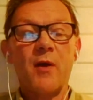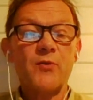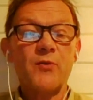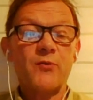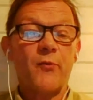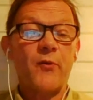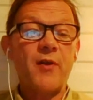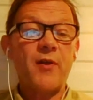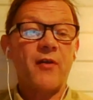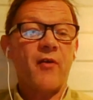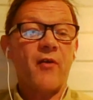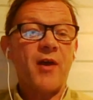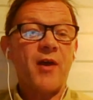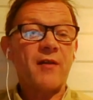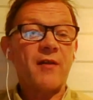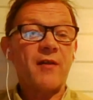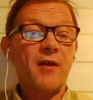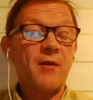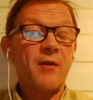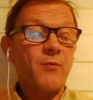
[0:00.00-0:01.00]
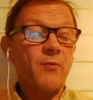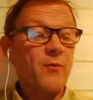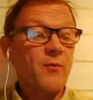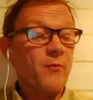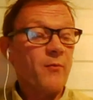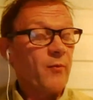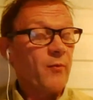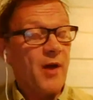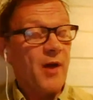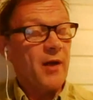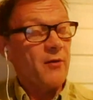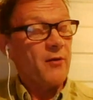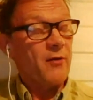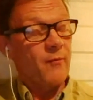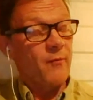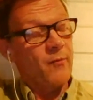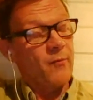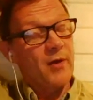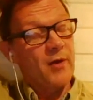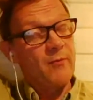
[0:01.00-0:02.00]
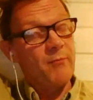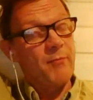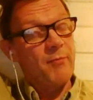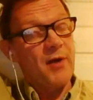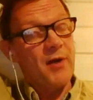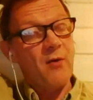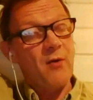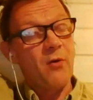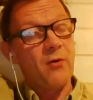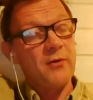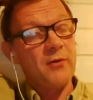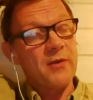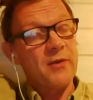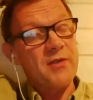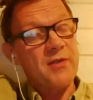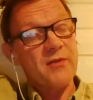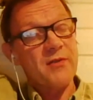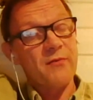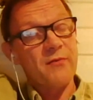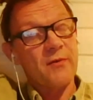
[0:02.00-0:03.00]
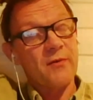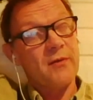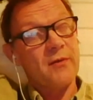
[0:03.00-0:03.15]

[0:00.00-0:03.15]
really great, and we had a big audience.